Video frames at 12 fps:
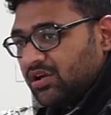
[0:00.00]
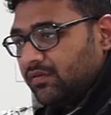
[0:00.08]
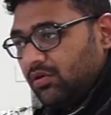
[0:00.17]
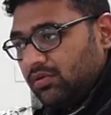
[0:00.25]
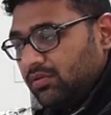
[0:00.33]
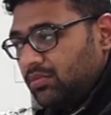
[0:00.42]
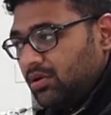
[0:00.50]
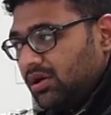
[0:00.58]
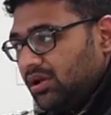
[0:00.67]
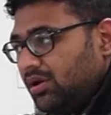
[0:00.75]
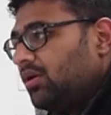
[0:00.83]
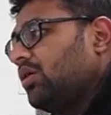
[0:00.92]
of human
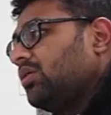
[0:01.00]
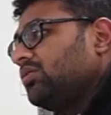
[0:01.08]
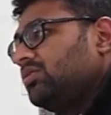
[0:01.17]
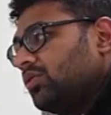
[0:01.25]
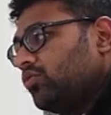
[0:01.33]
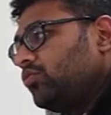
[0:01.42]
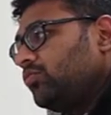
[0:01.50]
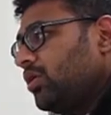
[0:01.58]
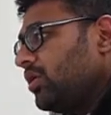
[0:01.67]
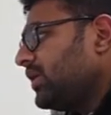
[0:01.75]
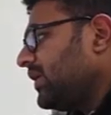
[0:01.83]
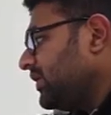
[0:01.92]
body or the room
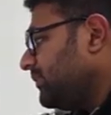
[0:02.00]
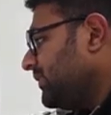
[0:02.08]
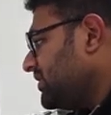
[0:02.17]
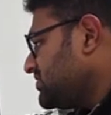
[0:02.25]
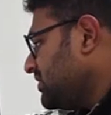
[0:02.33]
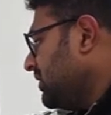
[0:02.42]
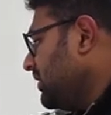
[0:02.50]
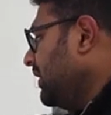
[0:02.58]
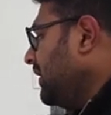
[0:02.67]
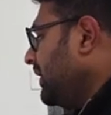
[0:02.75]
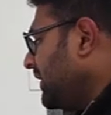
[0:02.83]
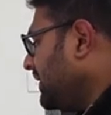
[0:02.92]
or any place.
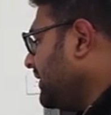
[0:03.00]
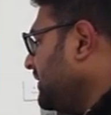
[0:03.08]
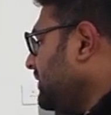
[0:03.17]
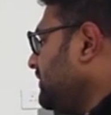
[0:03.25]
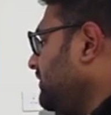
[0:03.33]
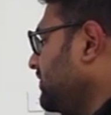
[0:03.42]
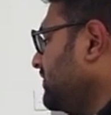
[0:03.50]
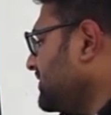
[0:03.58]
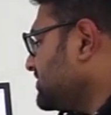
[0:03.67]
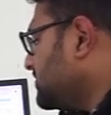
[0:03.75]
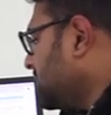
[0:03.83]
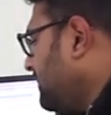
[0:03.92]
Here with
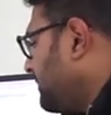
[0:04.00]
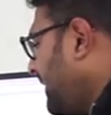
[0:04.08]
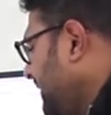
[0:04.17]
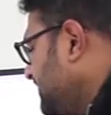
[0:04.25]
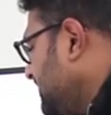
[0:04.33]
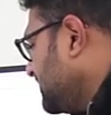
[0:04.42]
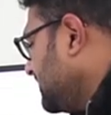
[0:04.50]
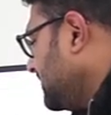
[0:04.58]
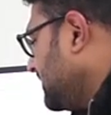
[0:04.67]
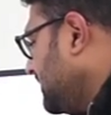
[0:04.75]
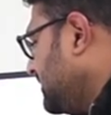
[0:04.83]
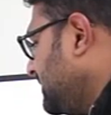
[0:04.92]
the MySignal
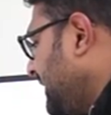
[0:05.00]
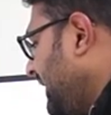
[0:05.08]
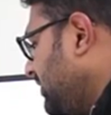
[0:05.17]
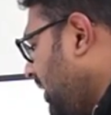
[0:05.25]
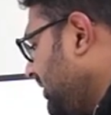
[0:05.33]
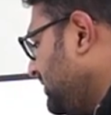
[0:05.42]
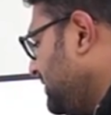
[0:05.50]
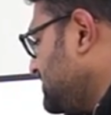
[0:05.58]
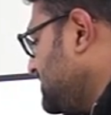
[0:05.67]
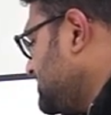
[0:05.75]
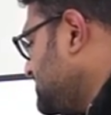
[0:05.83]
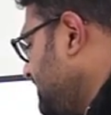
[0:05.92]
Kit, the
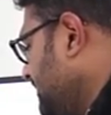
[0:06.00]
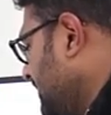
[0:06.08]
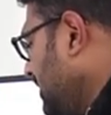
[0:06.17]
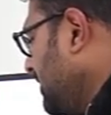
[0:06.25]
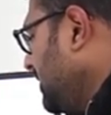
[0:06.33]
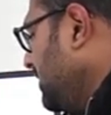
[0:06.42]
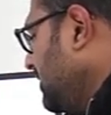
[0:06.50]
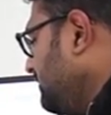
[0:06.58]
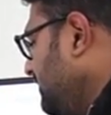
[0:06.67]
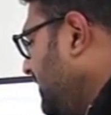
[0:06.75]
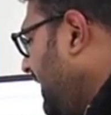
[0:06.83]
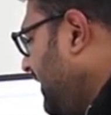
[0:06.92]
advantage is
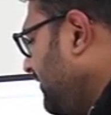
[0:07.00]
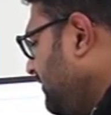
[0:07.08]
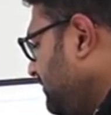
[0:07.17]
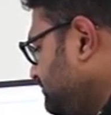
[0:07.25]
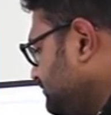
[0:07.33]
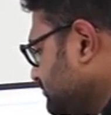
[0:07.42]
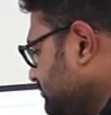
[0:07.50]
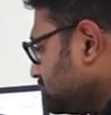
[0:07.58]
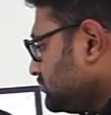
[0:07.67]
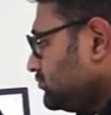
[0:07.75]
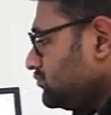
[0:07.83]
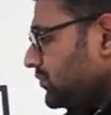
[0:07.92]
we have
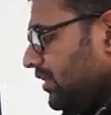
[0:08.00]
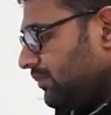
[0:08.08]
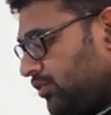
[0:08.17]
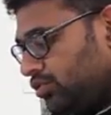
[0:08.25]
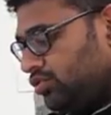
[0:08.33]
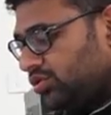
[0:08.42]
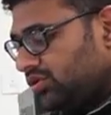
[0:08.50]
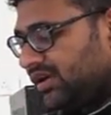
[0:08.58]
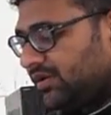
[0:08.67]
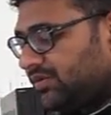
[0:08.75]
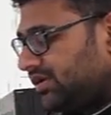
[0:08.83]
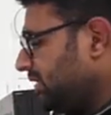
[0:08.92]
Bluetooth
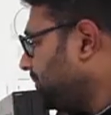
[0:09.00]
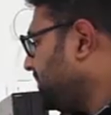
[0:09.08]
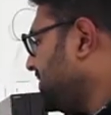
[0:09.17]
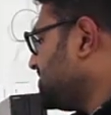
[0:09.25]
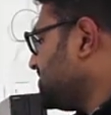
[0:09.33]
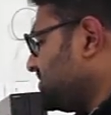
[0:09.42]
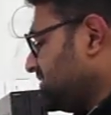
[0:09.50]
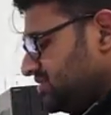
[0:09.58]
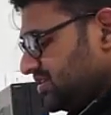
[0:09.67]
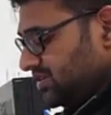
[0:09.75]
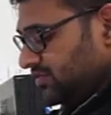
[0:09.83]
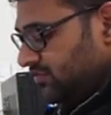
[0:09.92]
enabled temperature
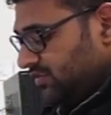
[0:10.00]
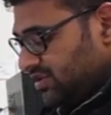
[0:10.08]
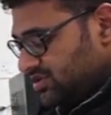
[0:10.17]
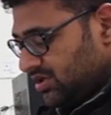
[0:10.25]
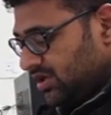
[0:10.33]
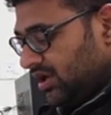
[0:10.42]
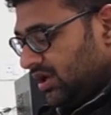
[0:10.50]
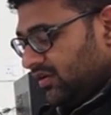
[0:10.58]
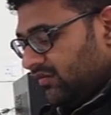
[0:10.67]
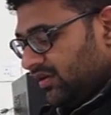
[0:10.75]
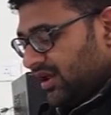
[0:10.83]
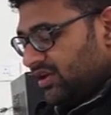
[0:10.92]
sensor which
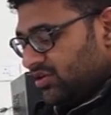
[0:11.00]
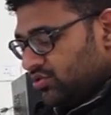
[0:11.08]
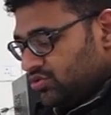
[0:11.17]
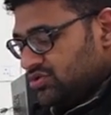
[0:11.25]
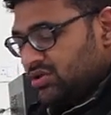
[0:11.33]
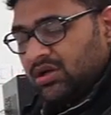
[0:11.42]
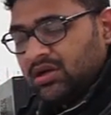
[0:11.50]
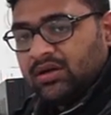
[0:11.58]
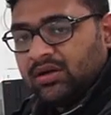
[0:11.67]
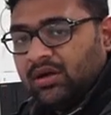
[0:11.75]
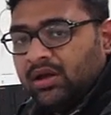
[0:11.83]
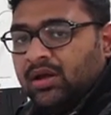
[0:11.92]
we can use
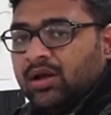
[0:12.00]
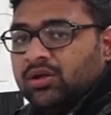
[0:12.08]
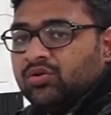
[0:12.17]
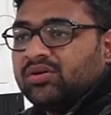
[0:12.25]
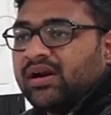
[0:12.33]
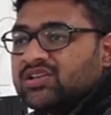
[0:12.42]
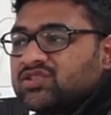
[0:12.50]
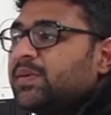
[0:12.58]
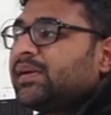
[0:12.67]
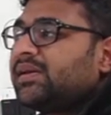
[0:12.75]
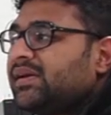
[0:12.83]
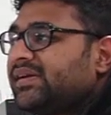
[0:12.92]
to
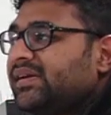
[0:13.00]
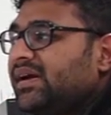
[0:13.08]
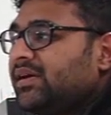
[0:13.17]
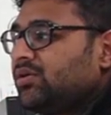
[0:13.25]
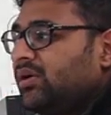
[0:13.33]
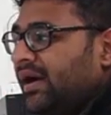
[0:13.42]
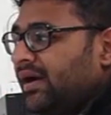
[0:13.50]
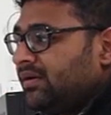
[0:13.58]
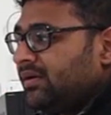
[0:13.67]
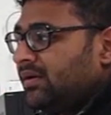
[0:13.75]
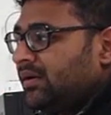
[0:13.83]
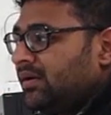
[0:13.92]
transfer the data